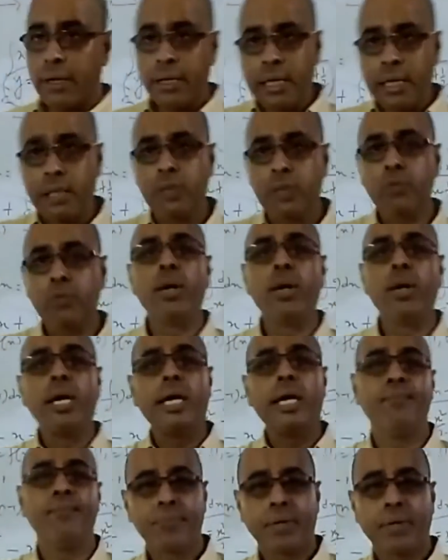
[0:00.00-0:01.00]

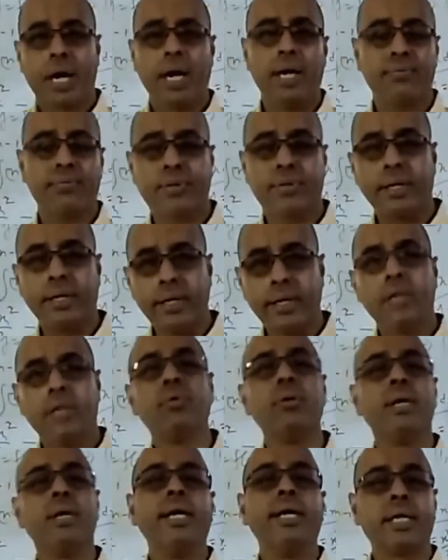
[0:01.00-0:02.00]
equally I have taken
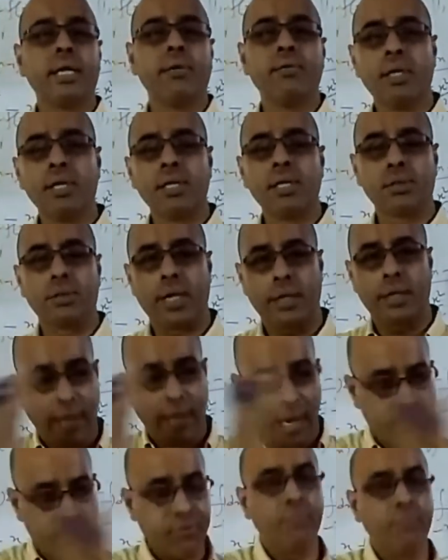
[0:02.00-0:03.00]
equal intervals so that
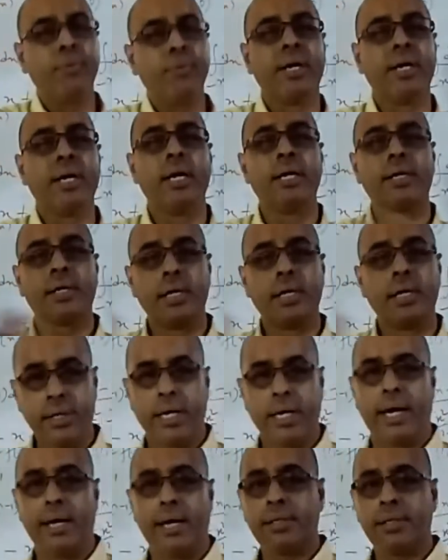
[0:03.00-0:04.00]
right from beginning till
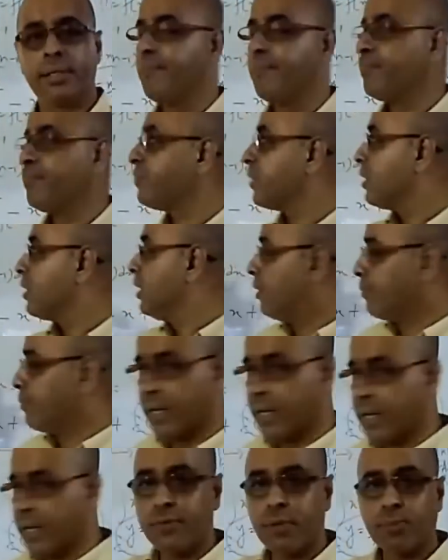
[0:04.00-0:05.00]
the end
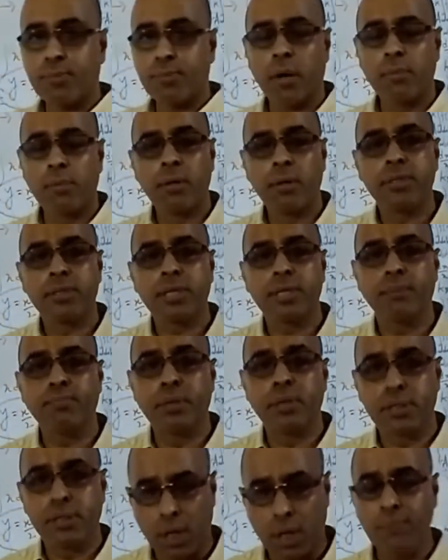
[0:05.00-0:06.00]
many of the problems have
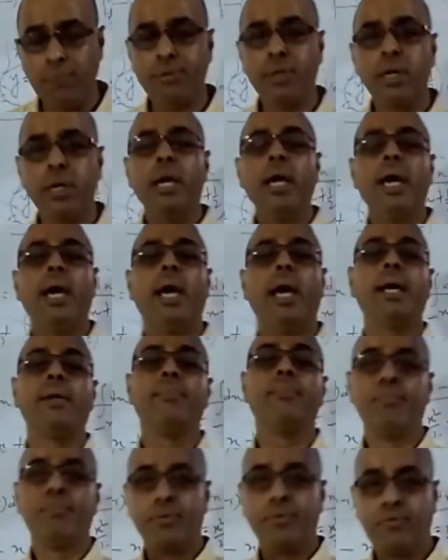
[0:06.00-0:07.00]
been solved.
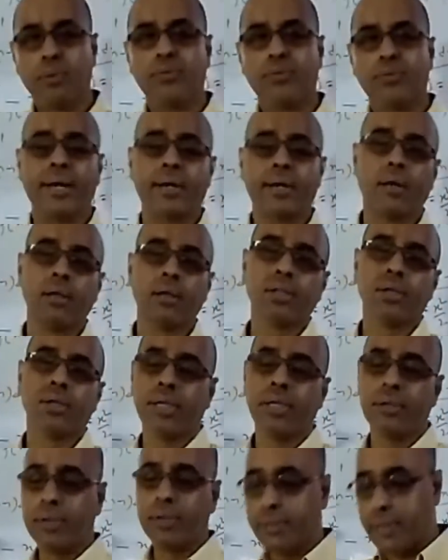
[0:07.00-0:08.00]
And before that also,
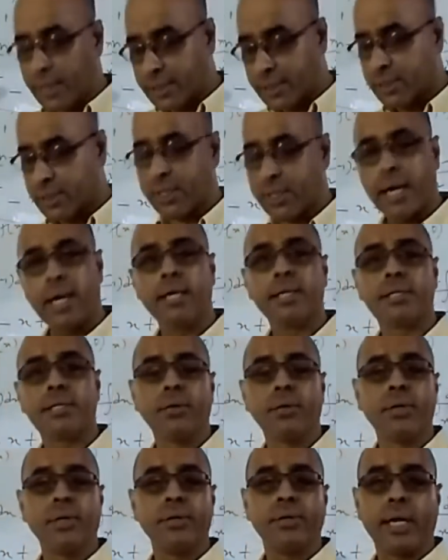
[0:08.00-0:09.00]
during the exercise,
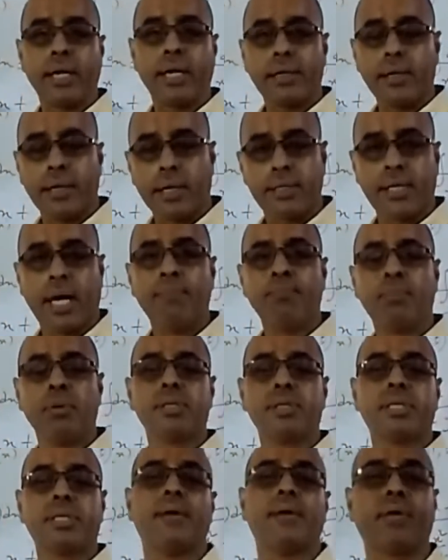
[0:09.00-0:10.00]
during the
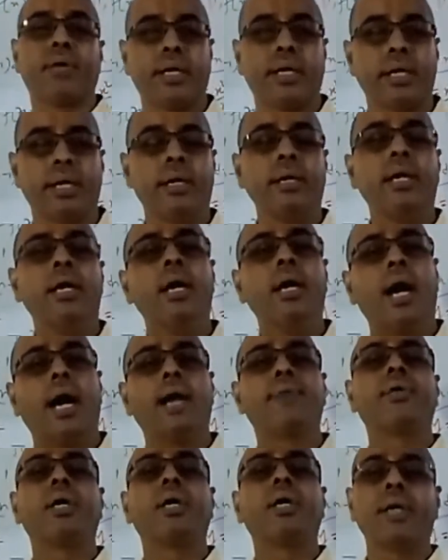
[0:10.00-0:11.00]
examples I have taken,
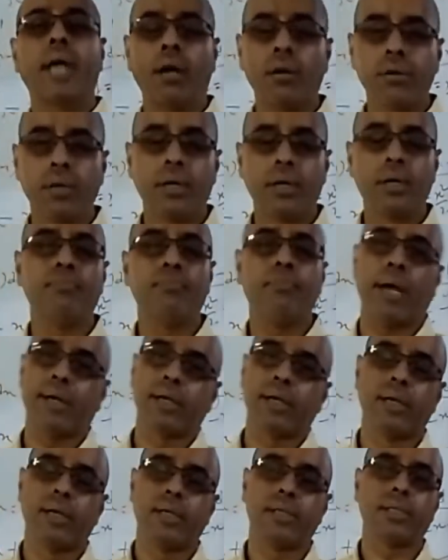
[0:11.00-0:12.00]
I think now the
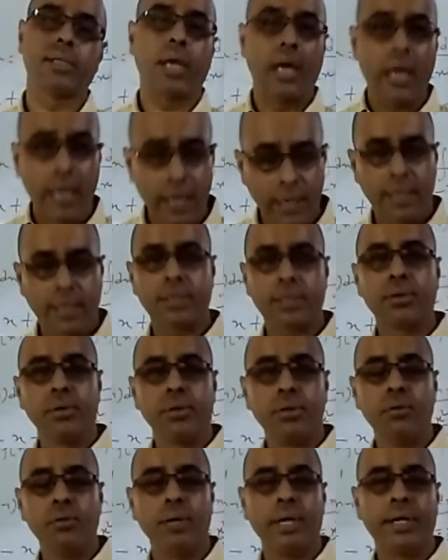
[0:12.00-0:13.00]
matter is clearer to
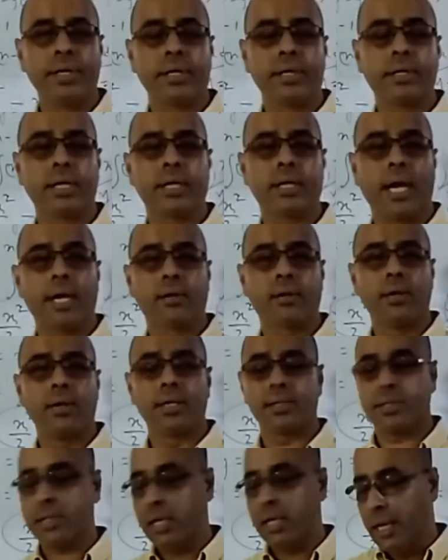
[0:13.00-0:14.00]
you. Integral
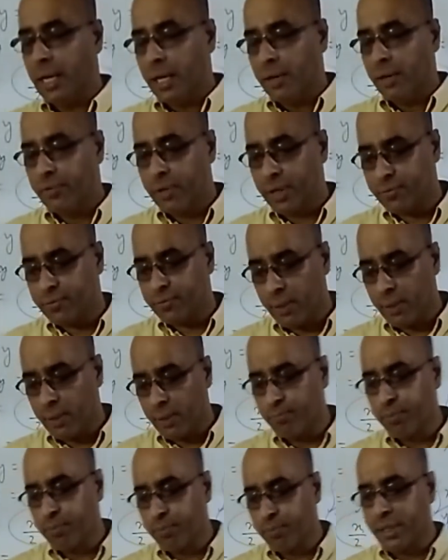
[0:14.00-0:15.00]
calculus, we have
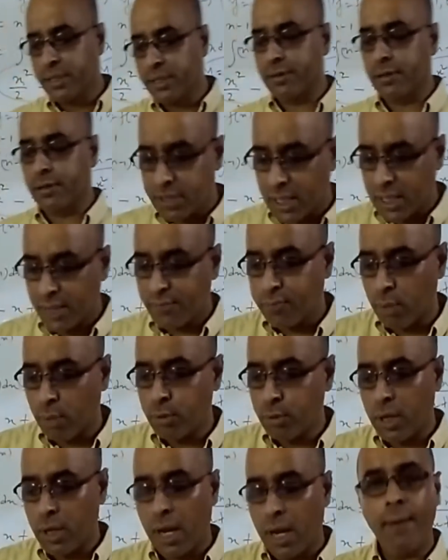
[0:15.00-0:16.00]
completed the basic
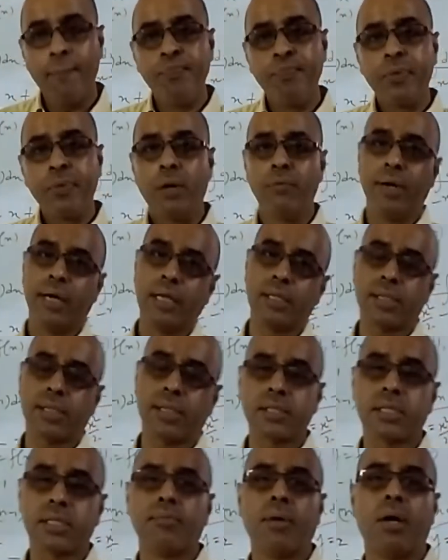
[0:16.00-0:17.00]
formula. We
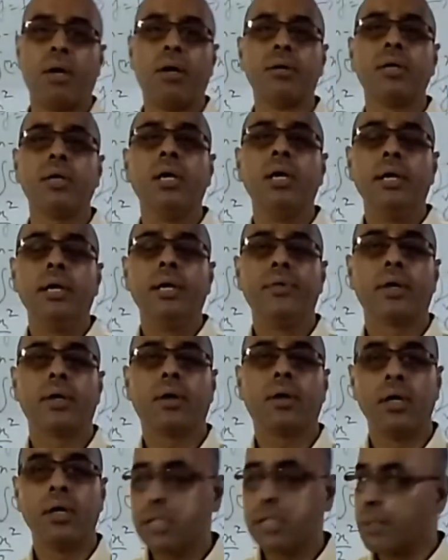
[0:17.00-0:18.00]
discussed about the
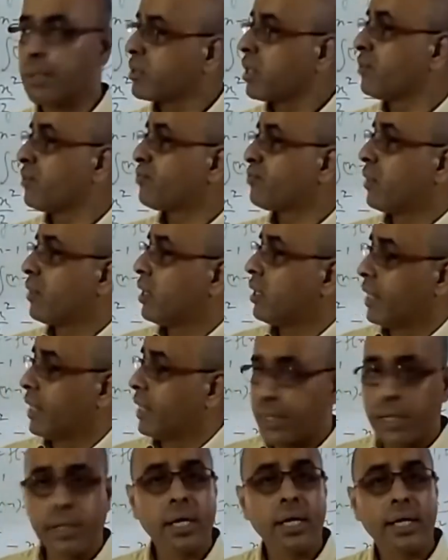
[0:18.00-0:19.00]
concept of
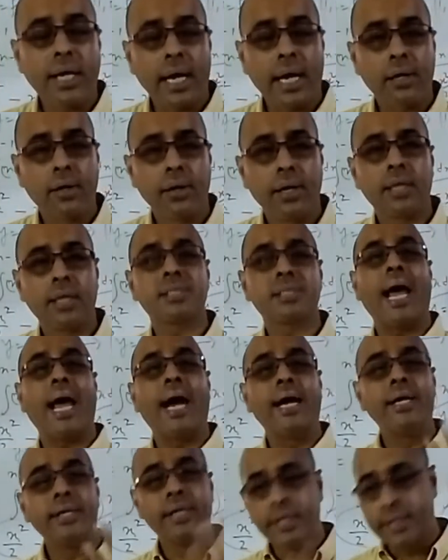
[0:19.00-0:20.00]
integral calculus,
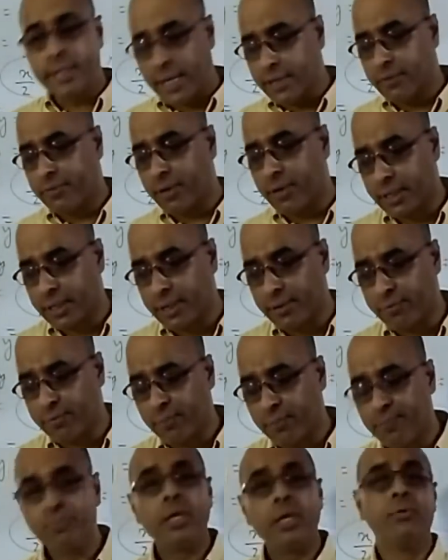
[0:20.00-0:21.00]
antiderivative.
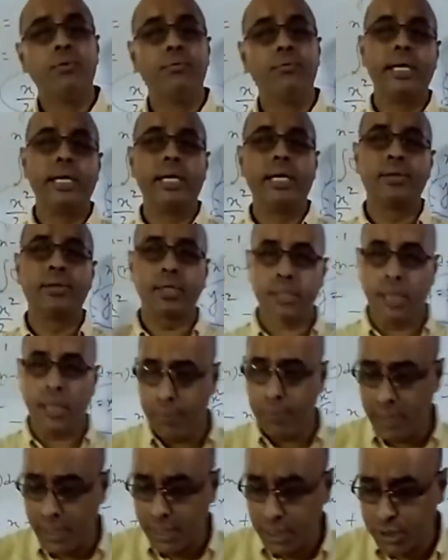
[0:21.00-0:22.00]
We did the sum
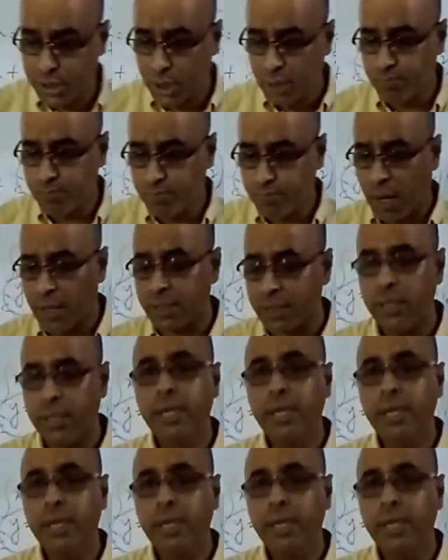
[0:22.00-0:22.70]
and addition part,